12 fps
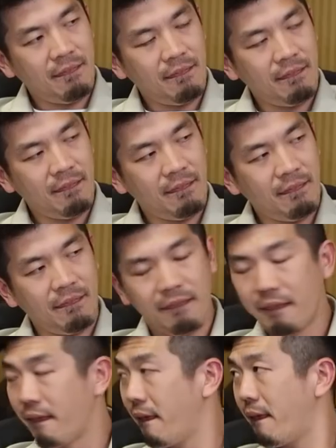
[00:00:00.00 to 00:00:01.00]

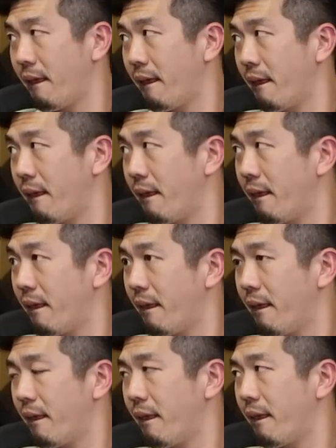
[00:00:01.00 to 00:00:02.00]

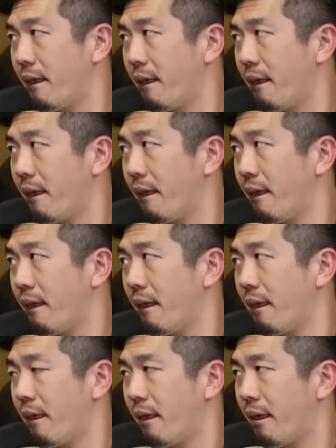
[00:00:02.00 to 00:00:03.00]

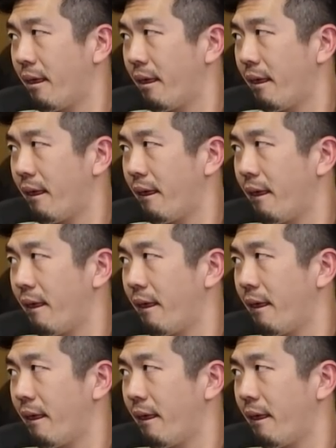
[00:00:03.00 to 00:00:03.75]
This person isn't speaking.